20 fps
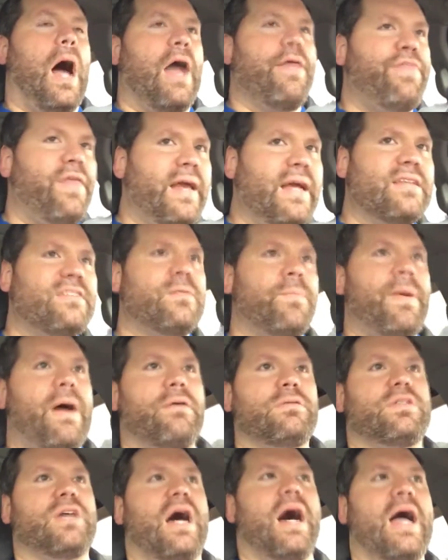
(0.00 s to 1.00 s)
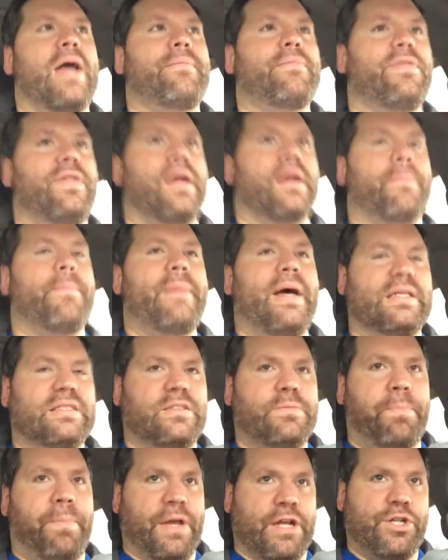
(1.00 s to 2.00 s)
I think it's about time that a
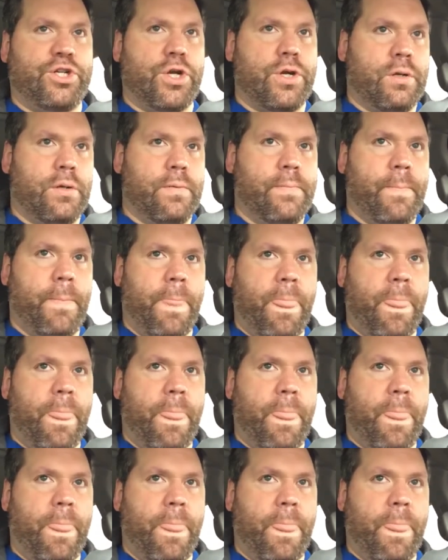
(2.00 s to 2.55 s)
Mets pitcher,